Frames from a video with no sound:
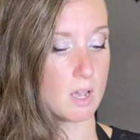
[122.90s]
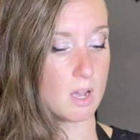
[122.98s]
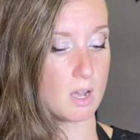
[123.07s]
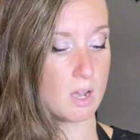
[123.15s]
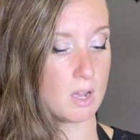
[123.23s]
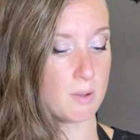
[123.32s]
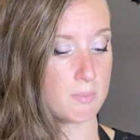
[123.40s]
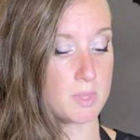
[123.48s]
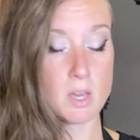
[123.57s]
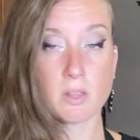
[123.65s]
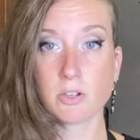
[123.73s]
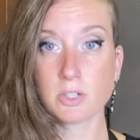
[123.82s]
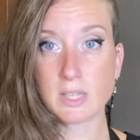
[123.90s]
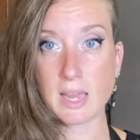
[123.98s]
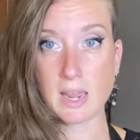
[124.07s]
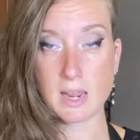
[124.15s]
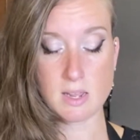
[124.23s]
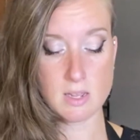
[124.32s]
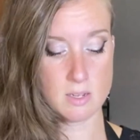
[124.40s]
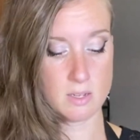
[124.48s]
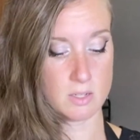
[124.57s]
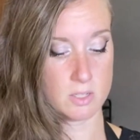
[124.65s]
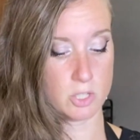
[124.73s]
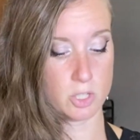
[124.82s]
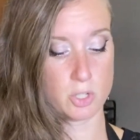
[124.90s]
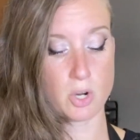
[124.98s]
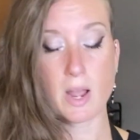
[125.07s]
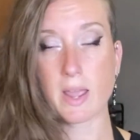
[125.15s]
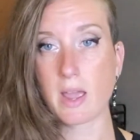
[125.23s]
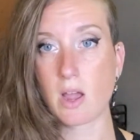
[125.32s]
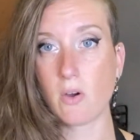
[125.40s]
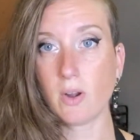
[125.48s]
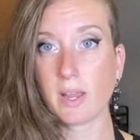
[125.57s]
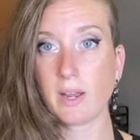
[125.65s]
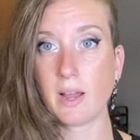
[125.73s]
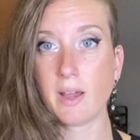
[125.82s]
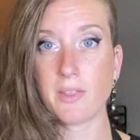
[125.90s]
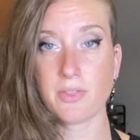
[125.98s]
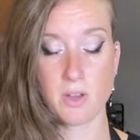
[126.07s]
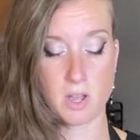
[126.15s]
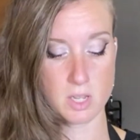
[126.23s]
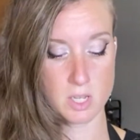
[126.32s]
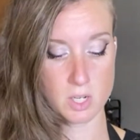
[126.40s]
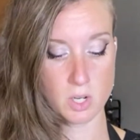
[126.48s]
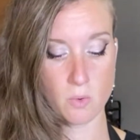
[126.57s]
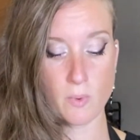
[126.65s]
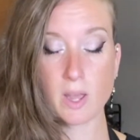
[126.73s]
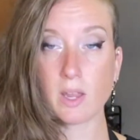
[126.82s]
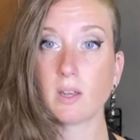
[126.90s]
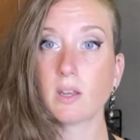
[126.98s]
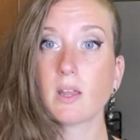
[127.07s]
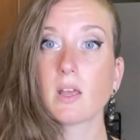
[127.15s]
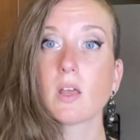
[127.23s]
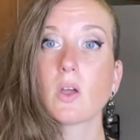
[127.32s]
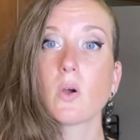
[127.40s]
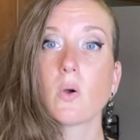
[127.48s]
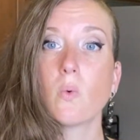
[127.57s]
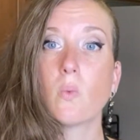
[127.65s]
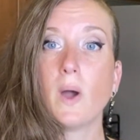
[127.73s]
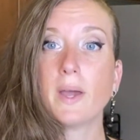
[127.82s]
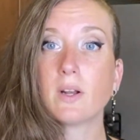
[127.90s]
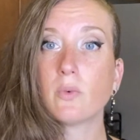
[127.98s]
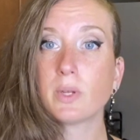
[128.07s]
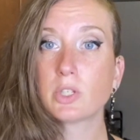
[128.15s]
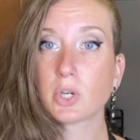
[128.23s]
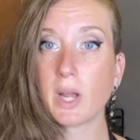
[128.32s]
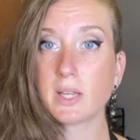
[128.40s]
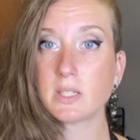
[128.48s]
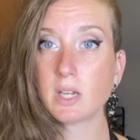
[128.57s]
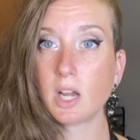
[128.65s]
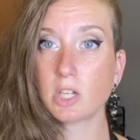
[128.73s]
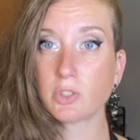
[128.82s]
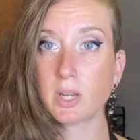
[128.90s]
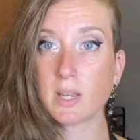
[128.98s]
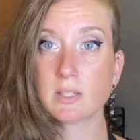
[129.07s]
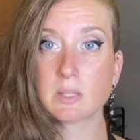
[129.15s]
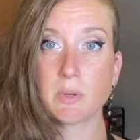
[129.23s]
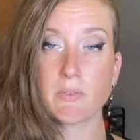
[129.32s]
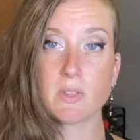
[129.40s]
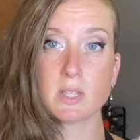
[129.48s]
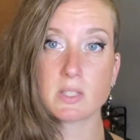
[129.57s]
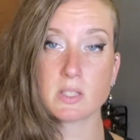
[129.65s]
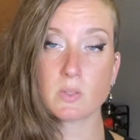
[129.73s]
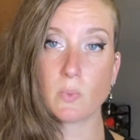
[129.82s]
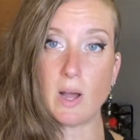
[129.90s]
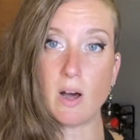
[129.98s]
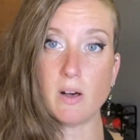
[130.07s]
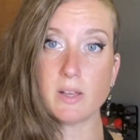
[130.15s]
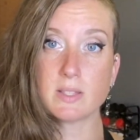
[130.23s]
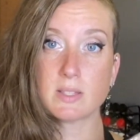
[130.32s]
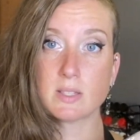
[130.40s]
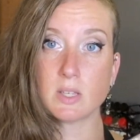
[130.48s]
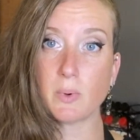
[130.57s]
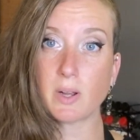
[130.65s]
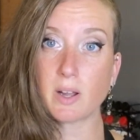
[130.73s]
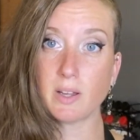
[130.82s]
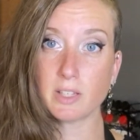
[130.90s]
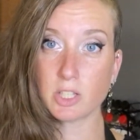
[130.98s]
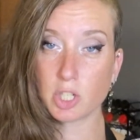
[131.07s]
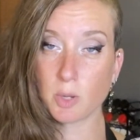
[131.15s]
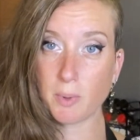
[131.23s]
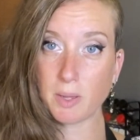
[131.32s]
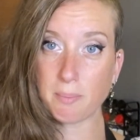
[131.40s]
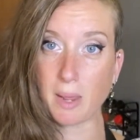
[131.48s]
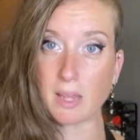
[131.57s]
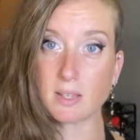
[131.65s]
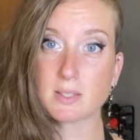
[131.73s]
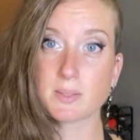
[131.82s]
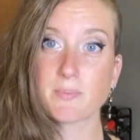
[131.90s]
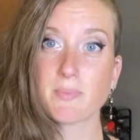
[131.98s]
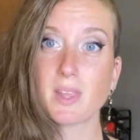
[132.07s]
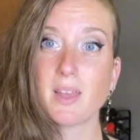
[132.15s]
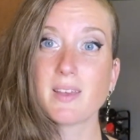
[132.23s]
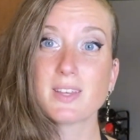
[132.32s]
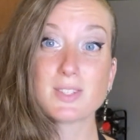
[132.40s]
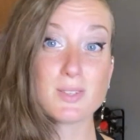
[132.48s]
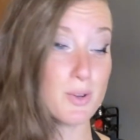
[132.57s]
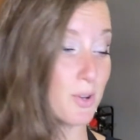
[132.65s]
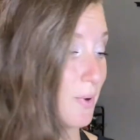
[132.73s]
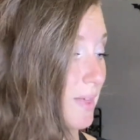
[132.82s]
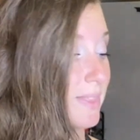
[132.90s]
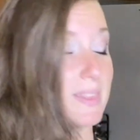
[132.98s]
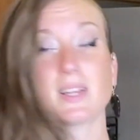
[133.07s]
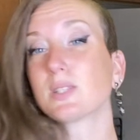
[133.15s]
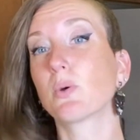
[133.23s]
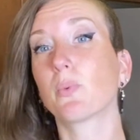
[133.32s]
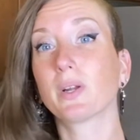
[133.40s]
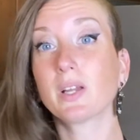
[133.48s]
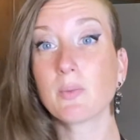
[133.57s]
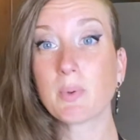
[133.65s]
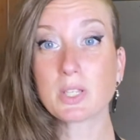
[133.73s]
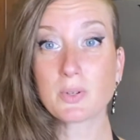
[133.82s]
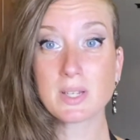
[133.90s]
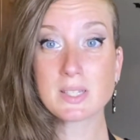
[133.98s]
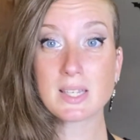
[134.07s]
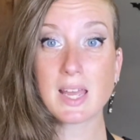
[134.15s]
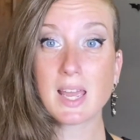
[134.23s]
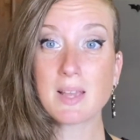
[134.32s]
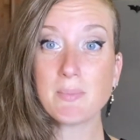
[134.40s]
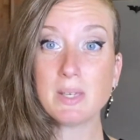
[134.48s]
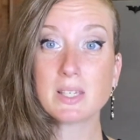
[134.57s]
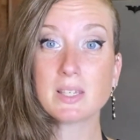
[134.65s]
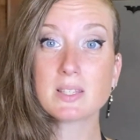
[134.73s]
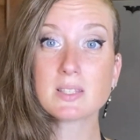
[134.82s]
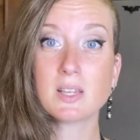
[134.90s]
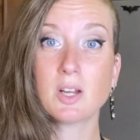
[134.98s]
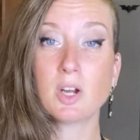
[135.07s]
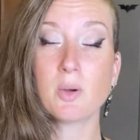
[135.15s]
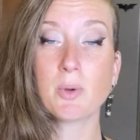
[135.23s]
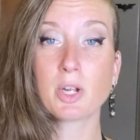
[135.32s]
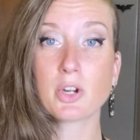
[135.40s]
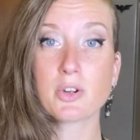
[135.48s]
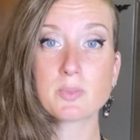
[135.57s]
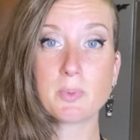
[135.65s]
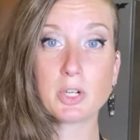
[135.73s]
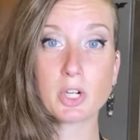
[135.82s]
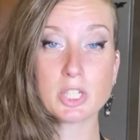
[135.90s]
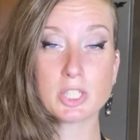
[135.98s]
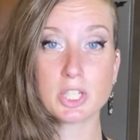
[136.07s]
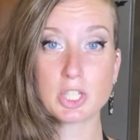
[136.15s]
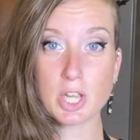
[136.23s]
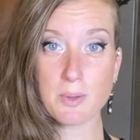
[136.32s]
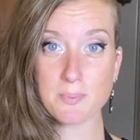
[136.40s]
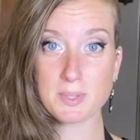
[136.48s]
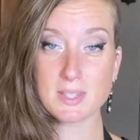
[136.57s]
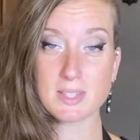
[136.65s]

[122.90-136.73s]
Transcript: the other day to try out, and I thought, you know what? Why don't we try dehydrating some of this as well and see what kind of chip it makes? So that's what we're gonna be doing today, making some crispy, crunchy chips.